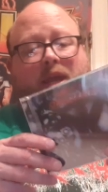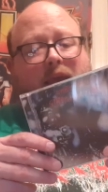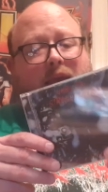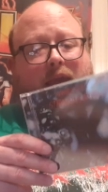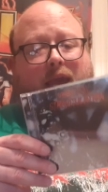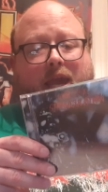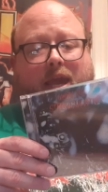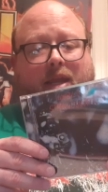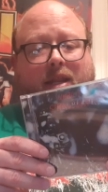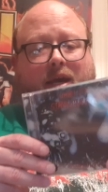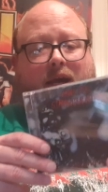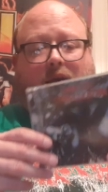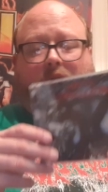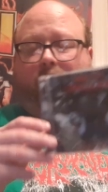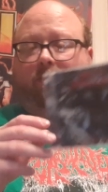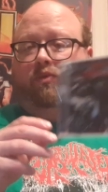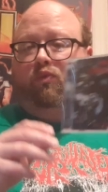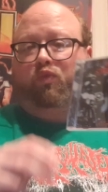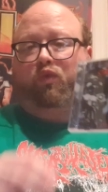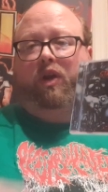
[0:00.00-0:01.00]
And a uh,
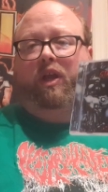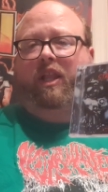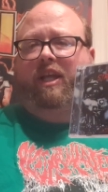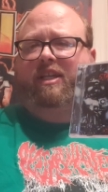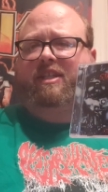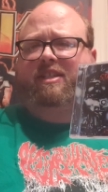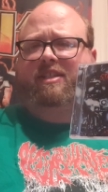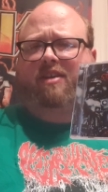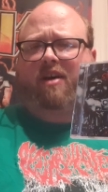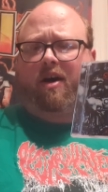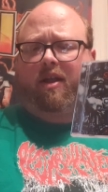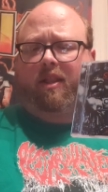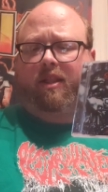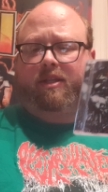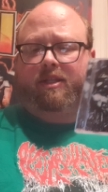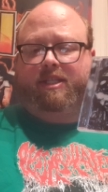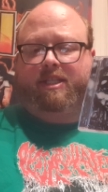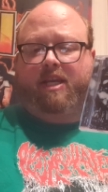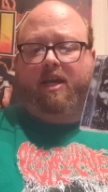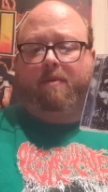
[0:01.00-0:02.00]
really
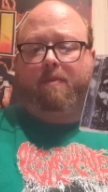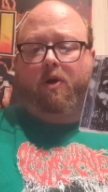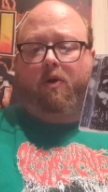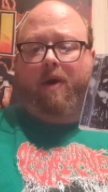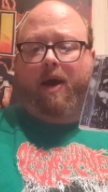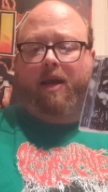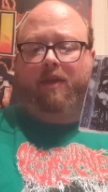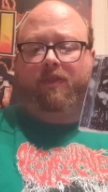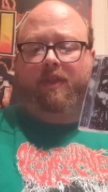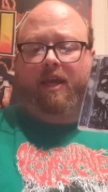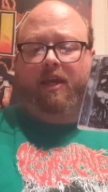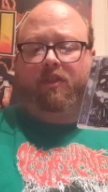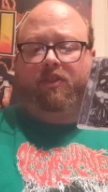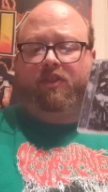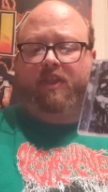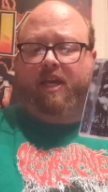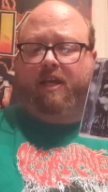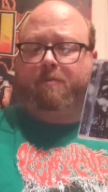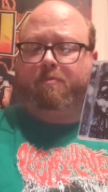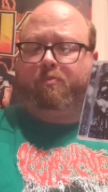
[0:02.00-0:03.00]
solid demo, I think.
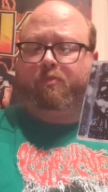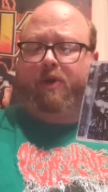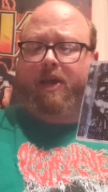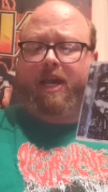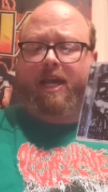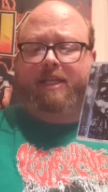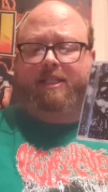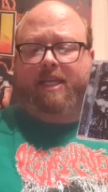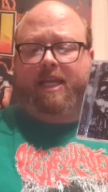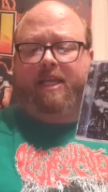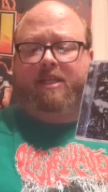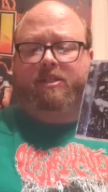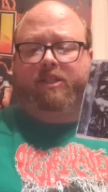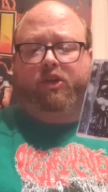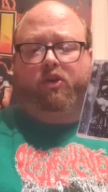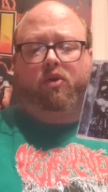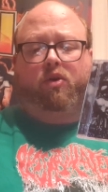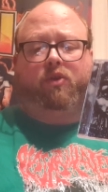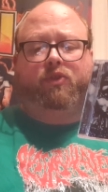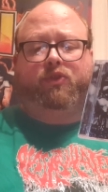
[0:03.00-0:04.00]
Thick bass,
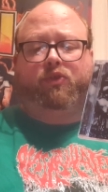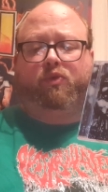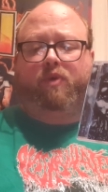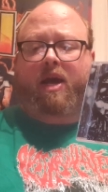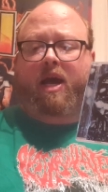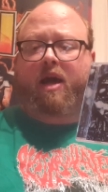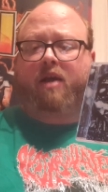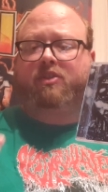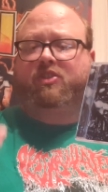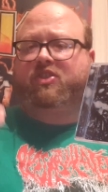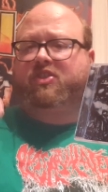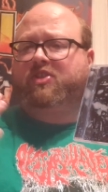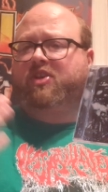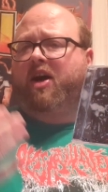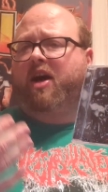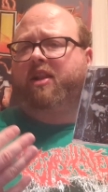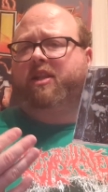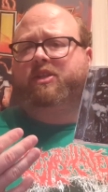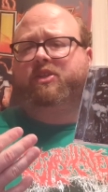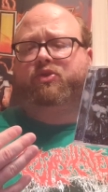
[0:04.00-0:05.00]
easily heard throughout.
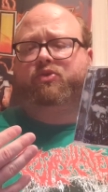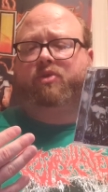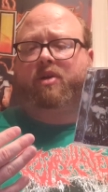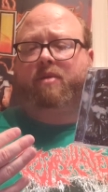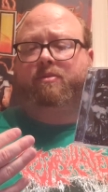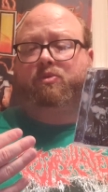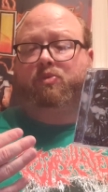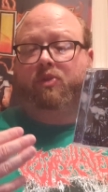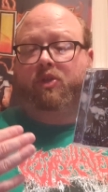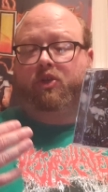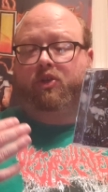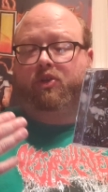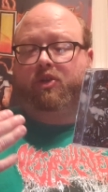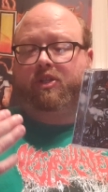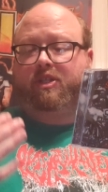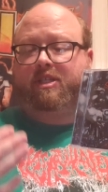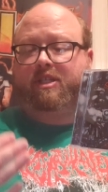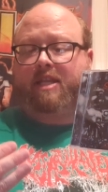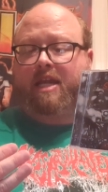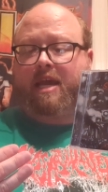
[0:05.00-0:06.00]
Solid drums with a
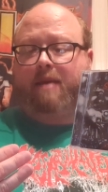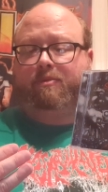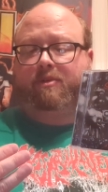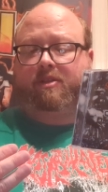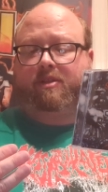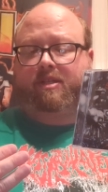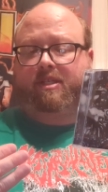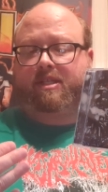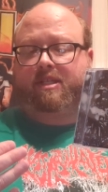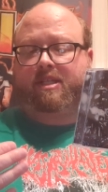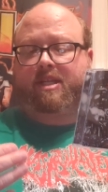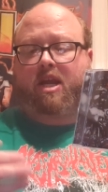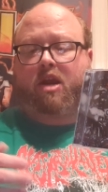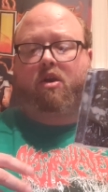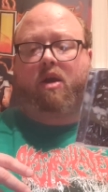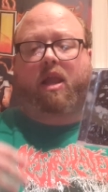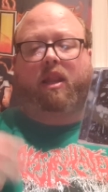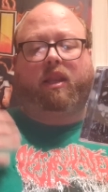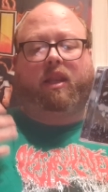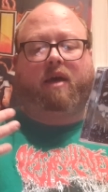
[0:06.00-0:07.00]
good snap to the
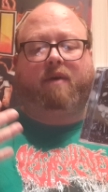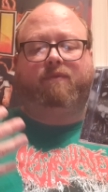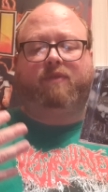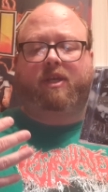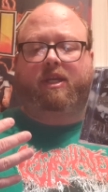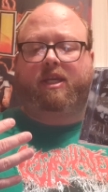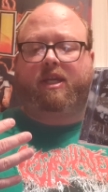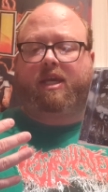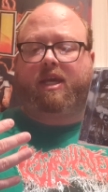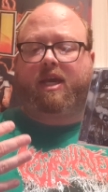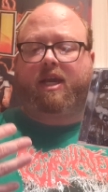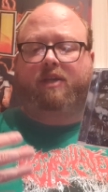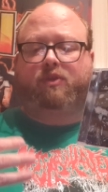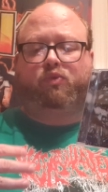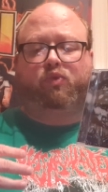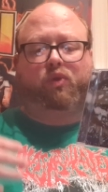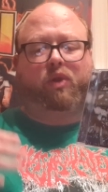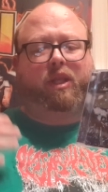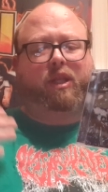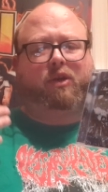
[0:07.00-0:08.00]
snare. I love the
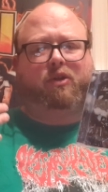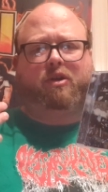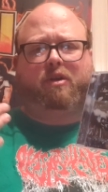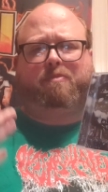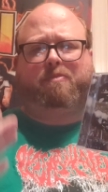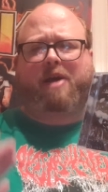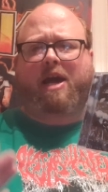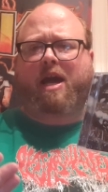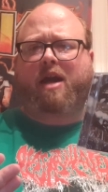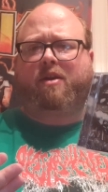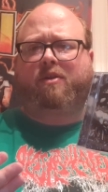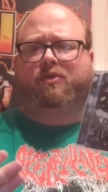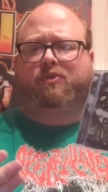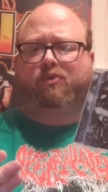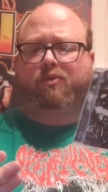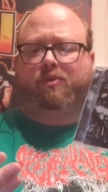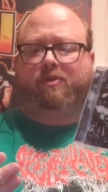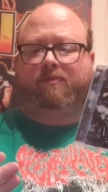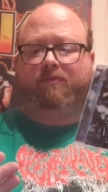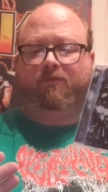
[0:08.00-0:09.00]
kicks, really good patterns,
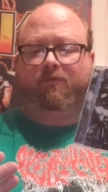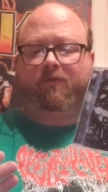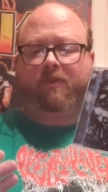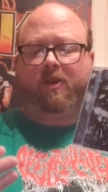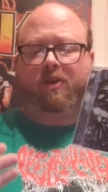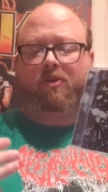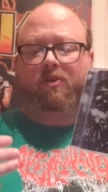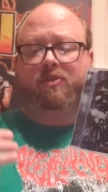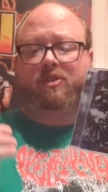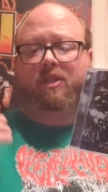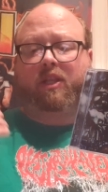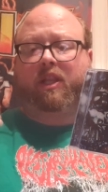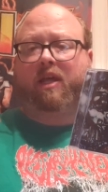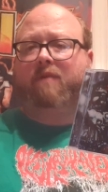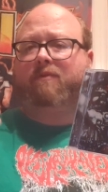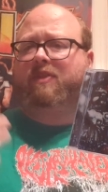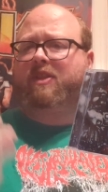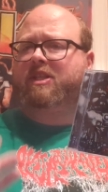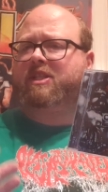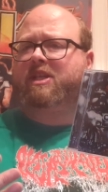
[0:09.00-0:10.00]
rolls, and fills.
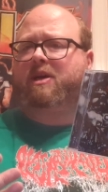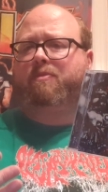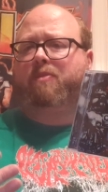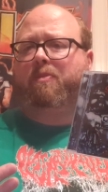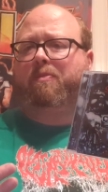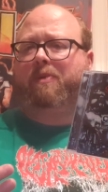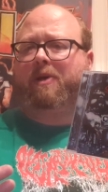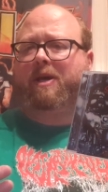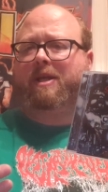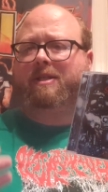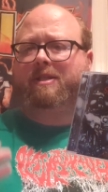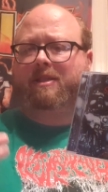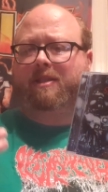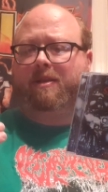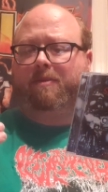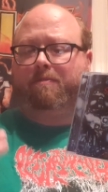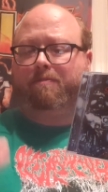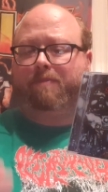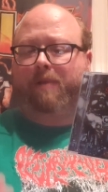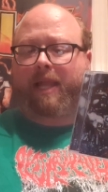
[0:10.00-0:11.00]
Love the double bass
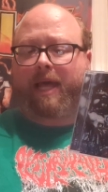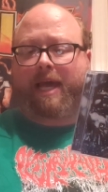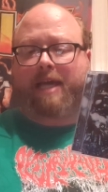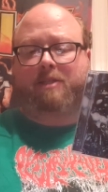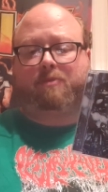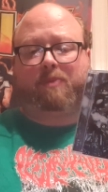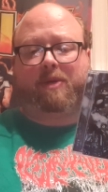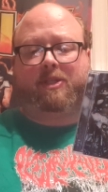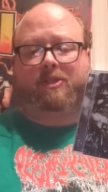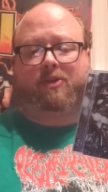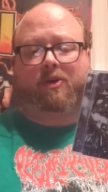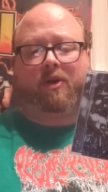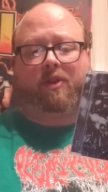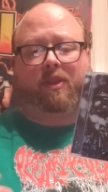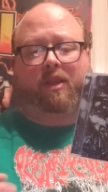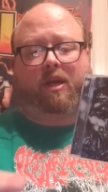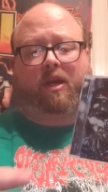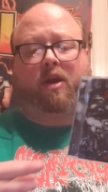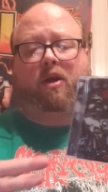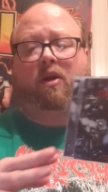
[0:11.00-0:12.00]
and the blast beats
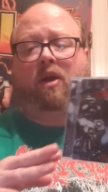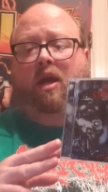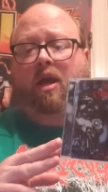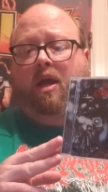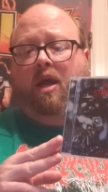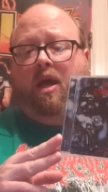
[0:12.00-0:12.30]
on there.